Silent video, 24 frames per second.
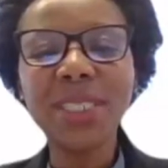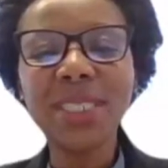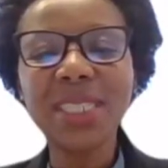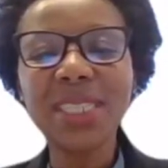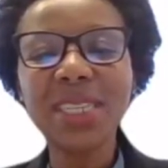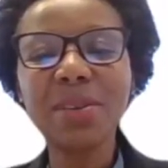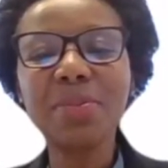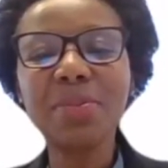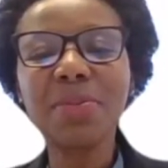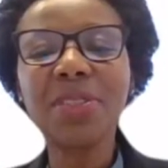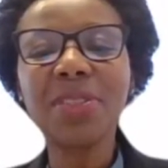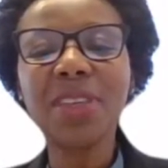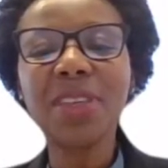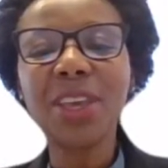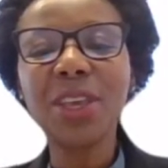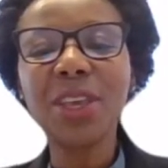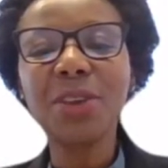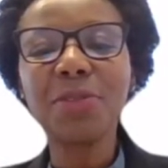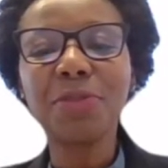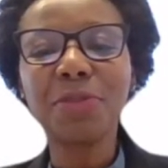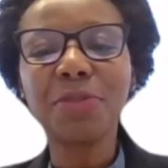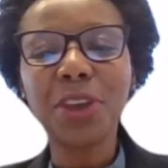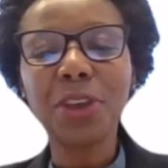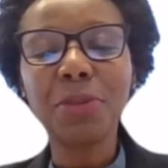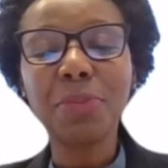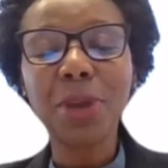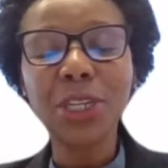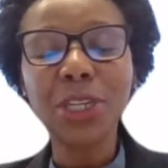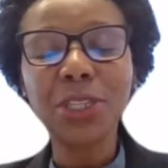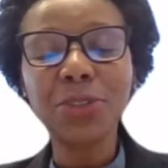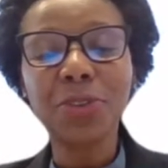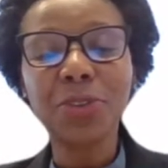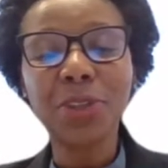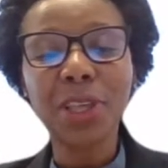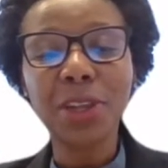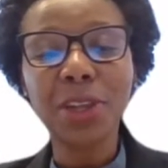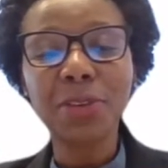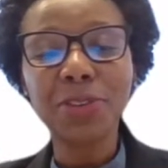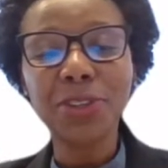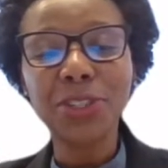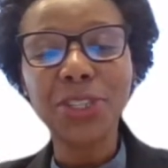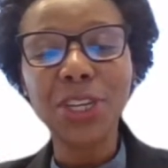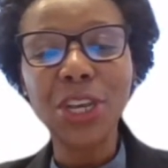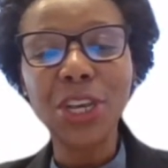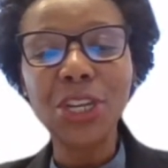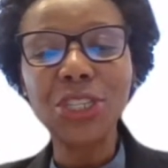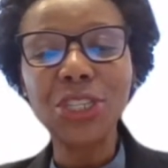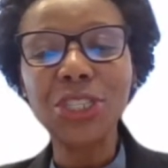Tim. Thank you very much for the
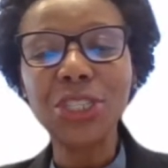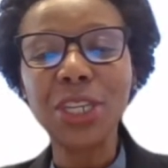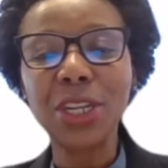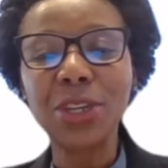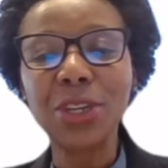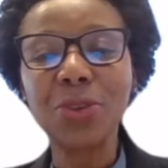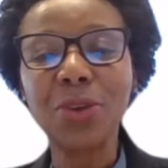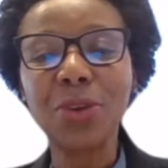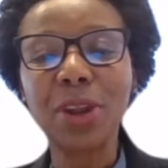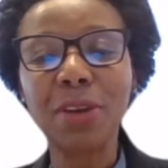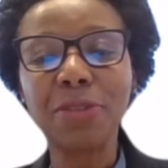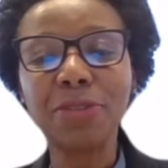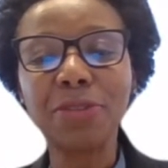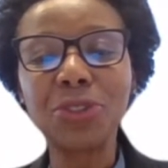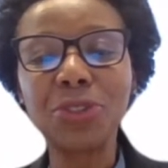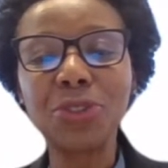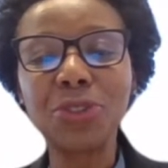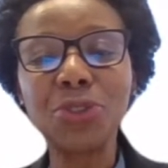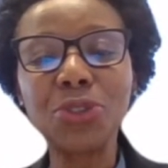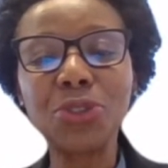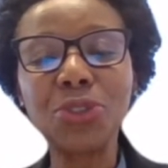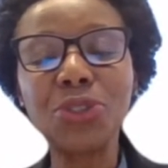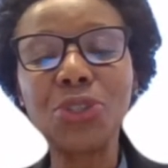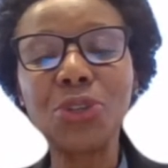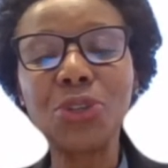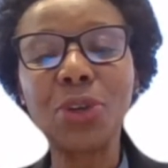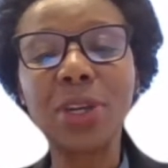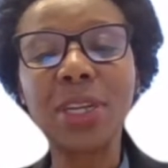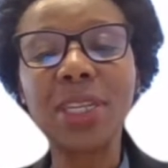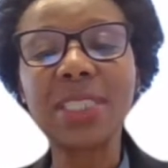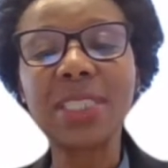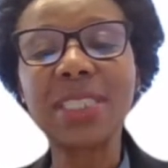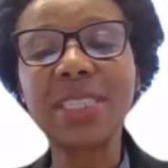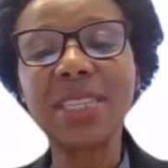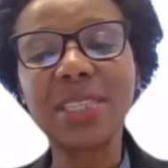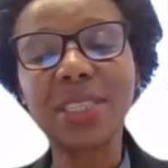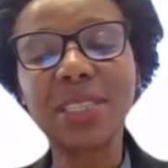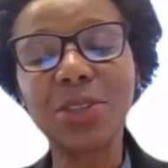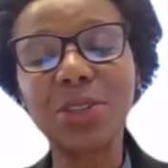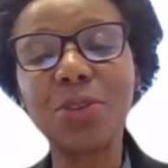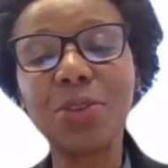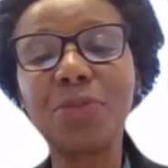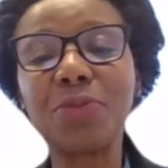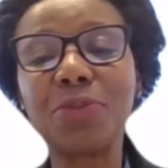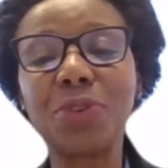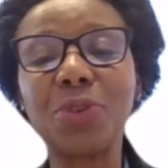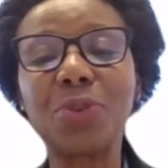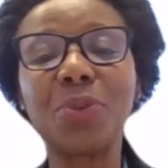invitation, and good afternoon to your listeners and
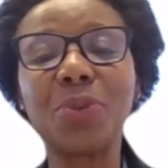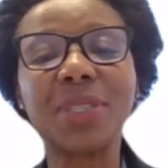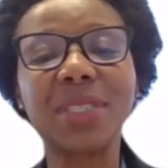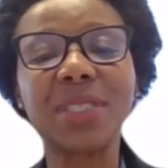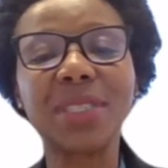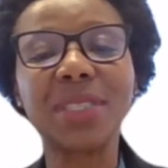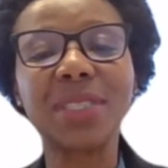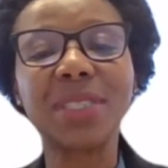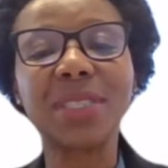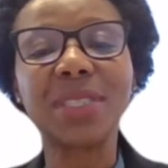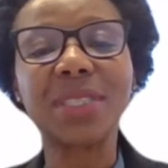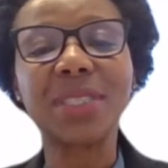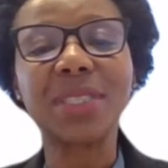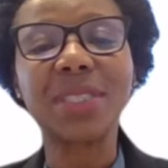your viewers.